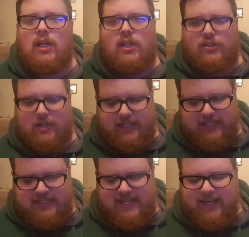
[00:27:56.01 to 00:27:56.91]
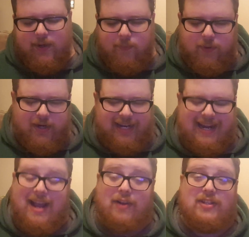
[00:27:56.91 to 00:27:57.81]
So I did a second one, and
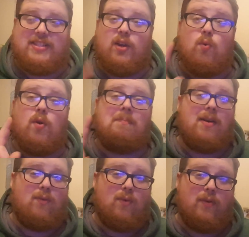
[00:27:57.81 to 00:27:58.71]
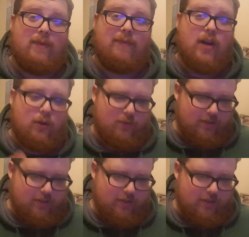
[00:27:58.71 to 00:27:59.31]
Hell in a Cell won by 1 vote.